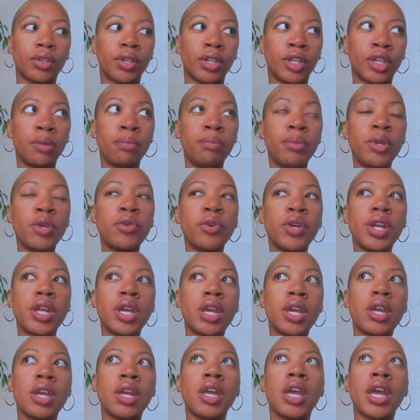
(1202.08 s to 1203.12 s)

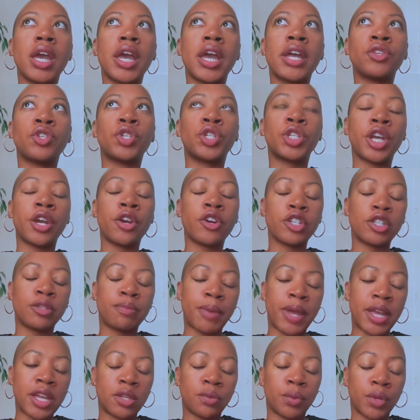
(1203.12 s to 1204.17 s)
community and shared
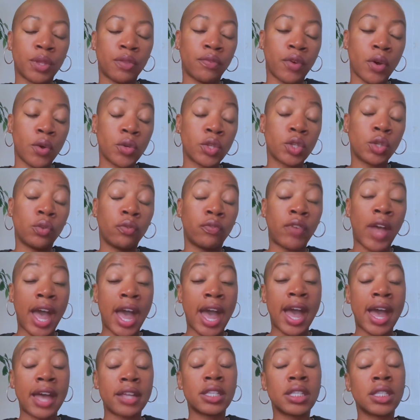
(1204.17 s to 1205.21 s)
space with folks who've
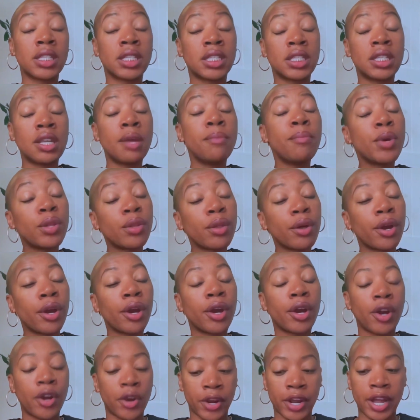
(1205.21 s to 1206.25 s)
had
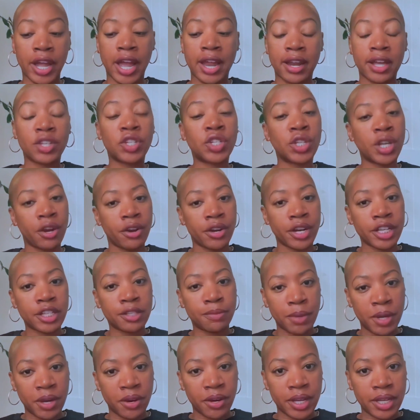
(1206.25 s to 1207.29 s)
similar or kind of shared
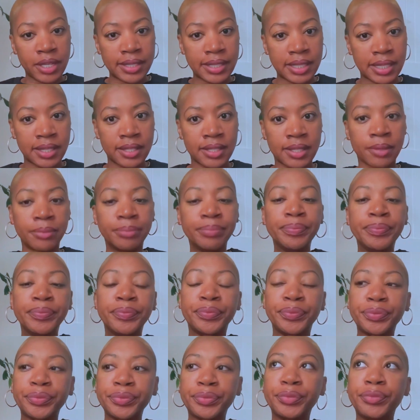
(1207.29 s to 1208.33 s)
experiences.
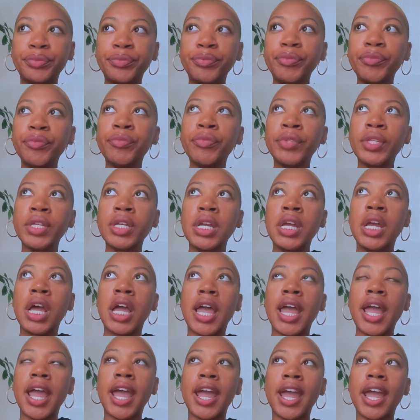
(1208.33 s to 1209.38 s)
Yeah.
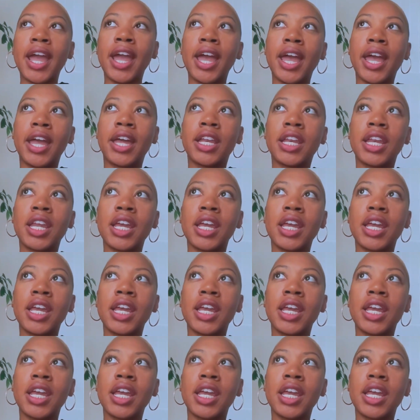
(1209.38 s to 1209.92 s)
And